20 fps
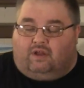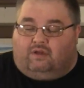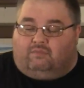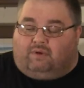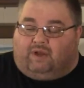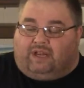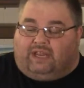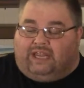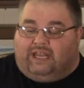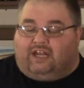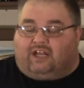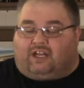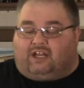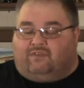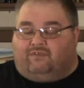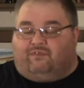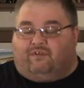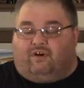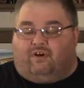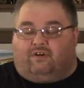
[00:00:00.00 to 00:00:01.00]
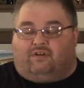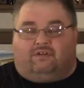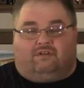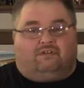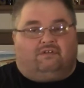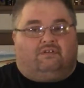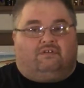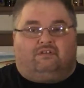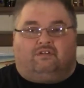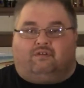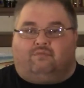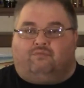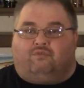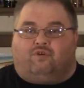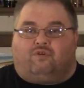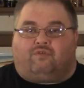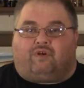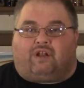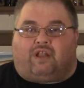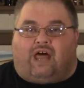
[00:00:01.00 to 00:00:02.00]
But get it converted. They're
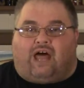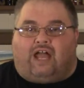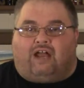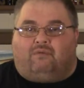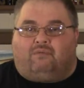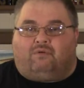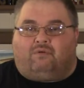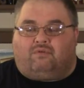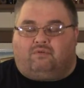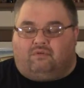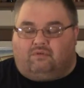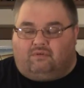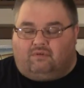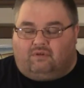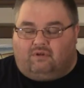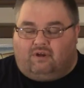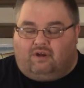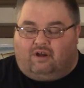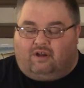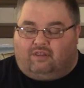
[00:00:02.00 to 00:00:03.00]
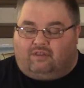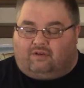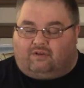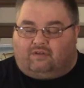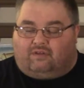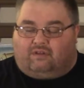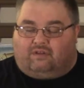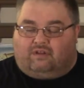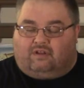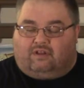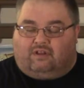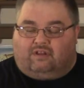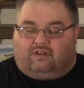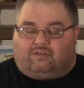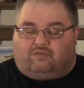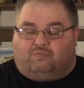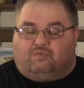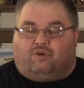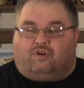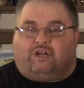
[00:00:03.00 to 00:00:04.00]
more reliable.
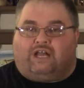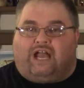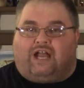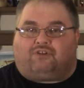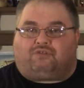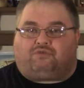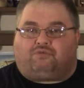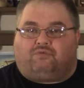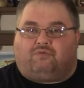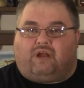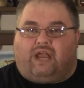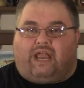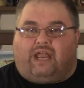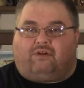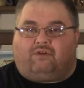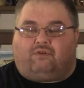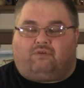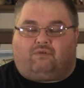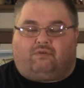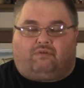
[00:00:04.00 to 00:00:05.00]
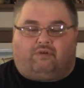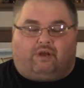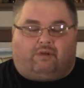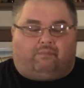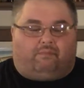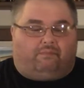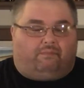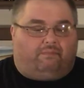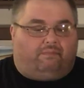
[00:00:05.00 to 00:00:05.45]
It's more natural handle grip.